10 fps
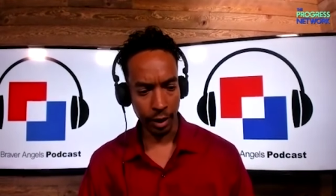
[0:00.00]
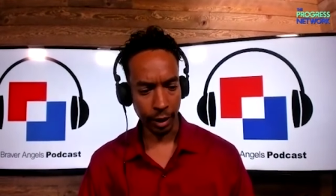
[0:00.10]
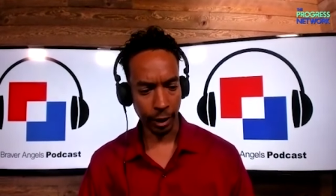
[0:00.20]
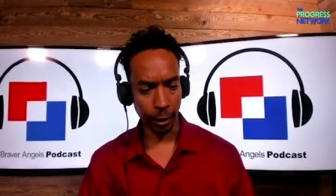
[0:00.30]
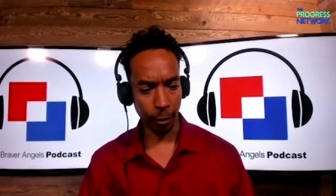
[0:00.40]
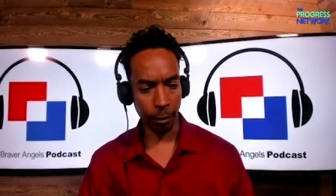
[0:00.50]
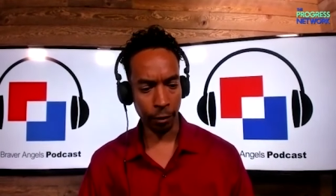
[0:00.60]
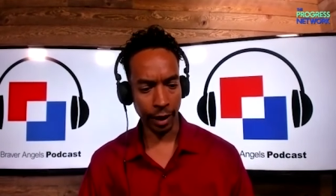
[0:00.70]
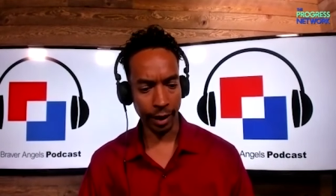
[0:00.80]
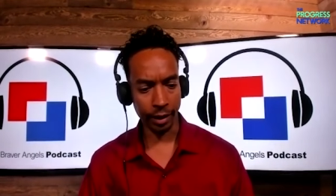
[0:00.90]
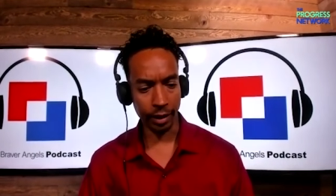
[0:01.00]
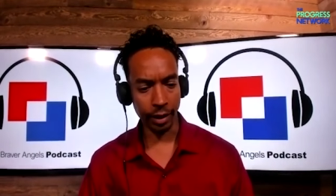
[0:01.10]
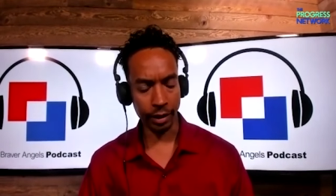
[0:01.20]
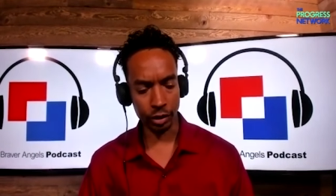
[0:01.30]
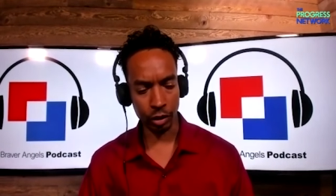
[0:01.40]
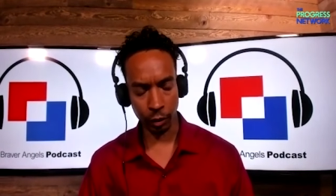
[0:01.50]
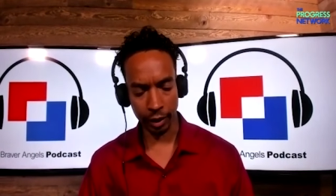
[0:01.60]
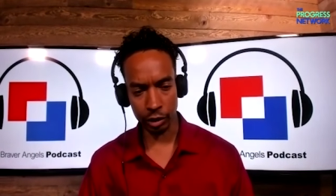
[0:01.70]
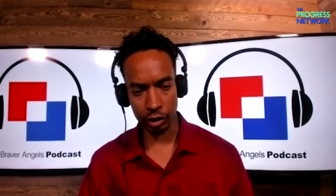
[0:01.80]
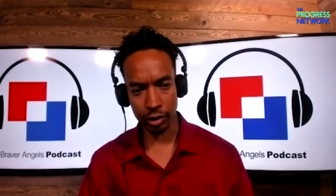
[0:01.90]
uh, that
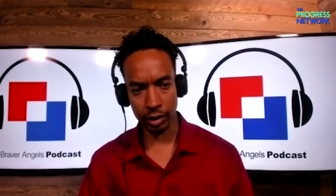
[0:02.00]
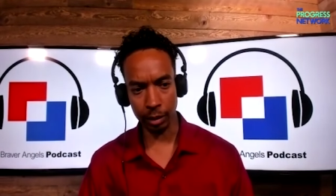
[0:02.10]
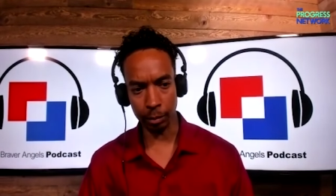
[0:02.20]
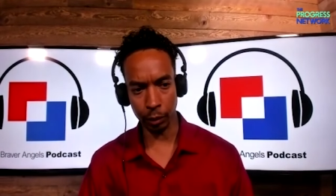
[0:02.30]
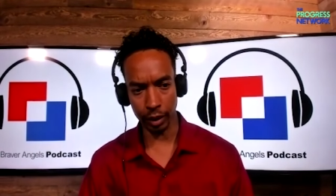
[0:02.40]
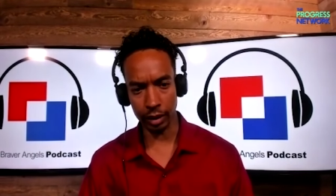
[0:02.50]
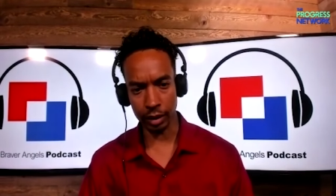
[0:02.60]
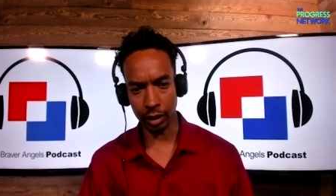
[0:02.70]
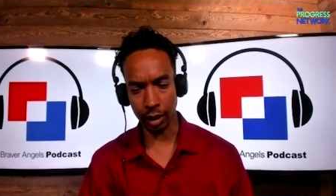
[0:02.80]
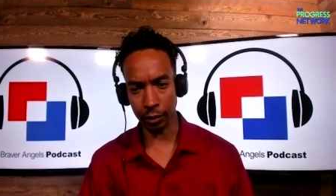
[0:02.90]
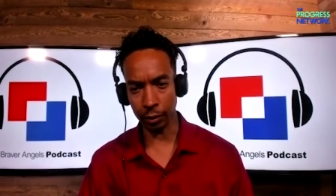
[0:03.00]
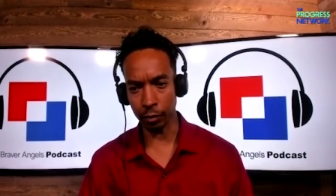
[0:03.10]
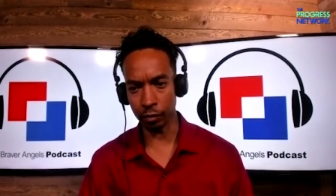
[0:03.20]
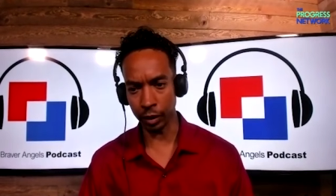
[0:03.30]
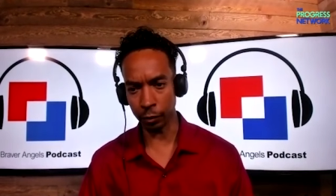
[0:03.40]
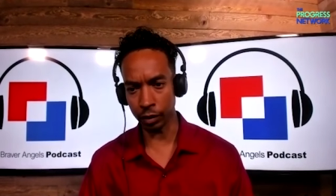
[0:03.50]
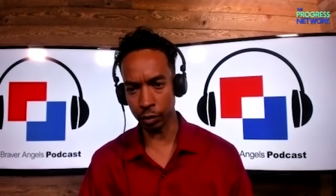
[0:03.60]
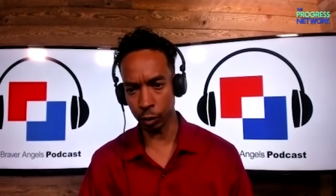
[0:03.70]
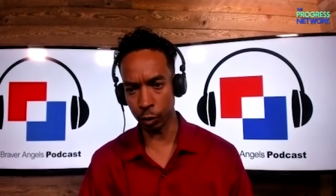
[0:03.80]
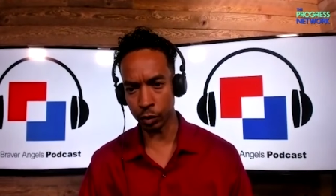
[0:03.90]
integration, that bringing together of different
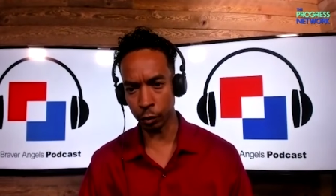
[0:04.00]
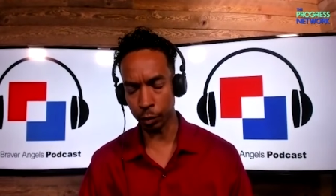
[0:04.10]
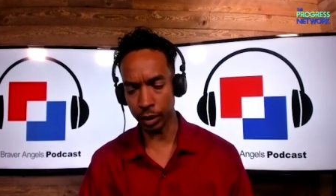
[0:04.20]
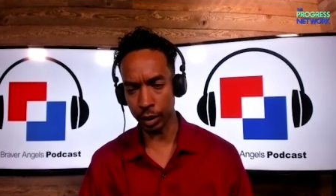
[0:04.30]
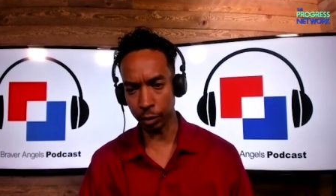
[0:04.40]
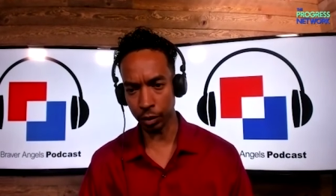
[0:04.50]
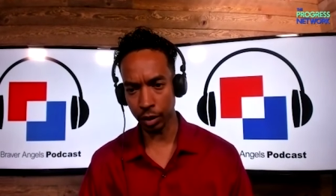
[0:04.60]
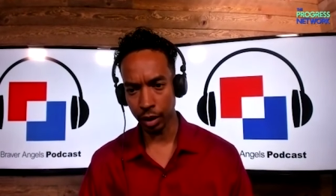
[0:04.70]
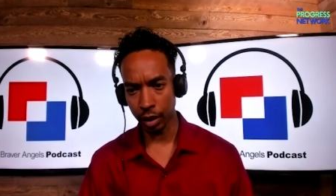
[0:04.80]
groups of people,